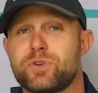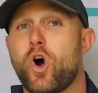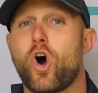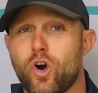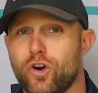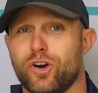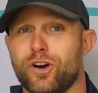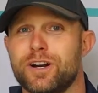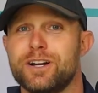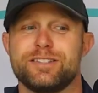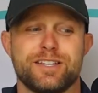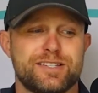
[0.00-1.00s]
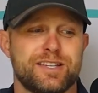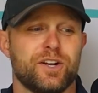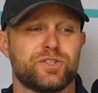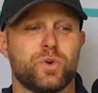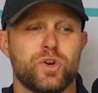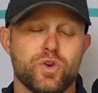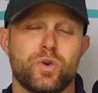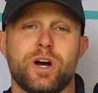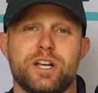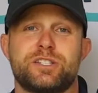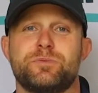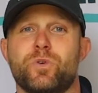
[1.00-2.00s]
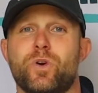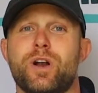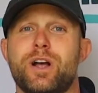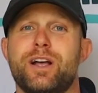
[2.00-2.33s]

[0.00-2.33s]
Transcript: harder to sell to a new customer